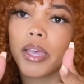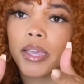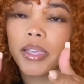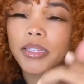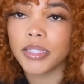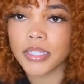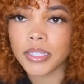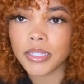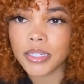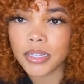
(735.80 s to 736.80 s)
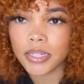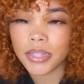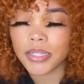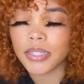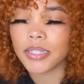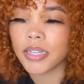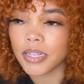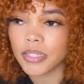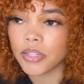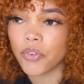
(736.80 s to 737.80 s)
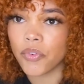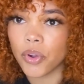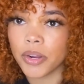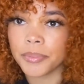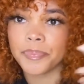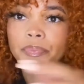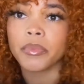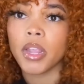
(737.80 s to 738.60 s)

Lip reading: Okay, this is the cut so far.